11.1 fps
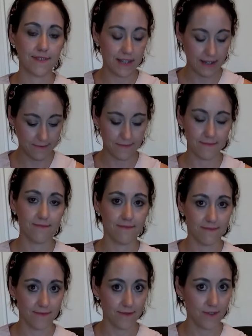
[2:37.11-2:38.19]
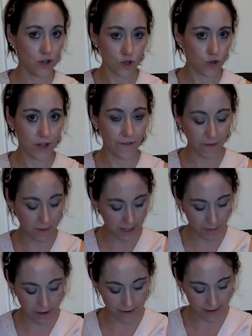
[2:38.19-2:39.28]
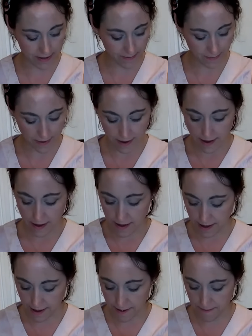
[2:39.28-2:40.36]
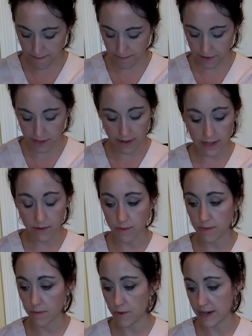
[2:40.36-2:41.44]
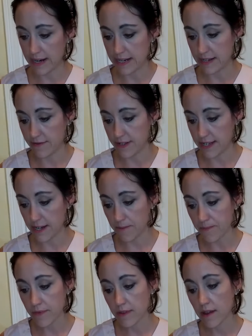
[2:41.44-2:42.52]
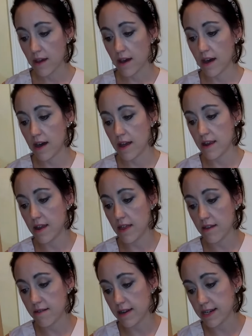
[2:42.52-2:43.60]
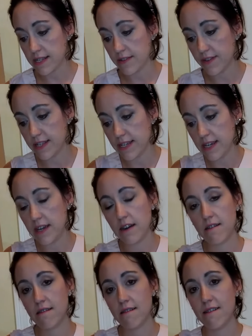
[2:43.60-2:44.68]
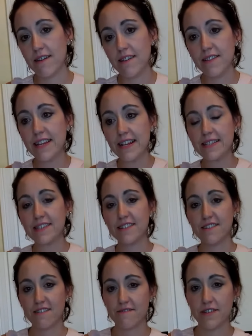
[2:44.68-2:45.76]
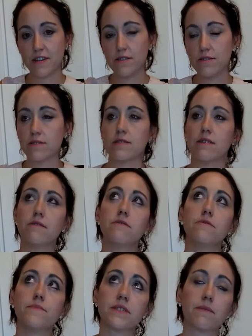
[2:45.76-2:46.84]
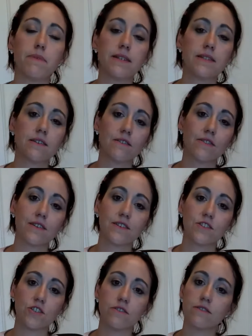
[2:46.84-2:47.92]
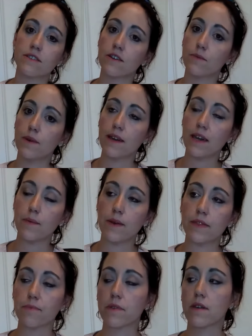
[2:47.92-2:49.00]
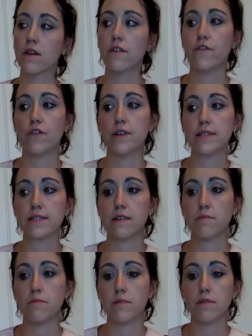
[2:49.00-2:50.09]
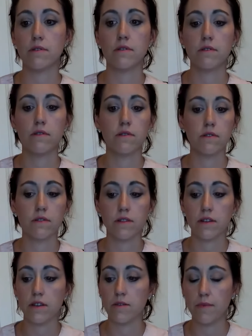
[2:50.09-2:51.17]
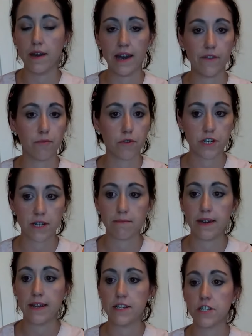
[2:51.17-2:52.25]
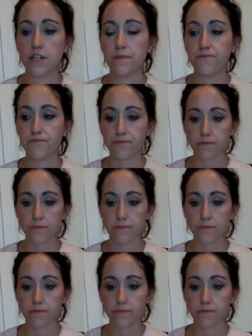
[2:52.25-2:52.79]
Yeah, not talking from experience. So that's one activity. Another activity are little scenarios. So depending on the students that you're working with, for example, you might have a project manager,